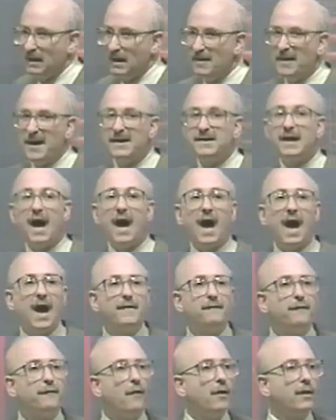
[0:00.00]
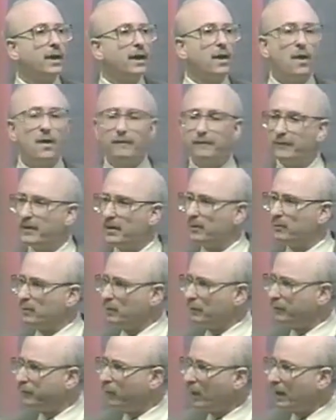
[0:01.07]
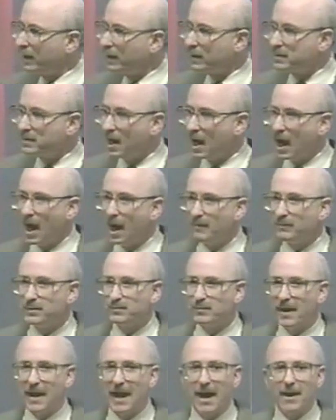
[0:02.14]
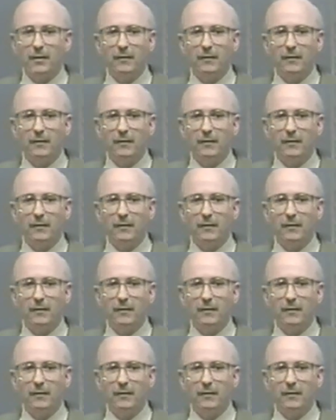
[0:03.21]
They die falling off their roof one at a time, spread out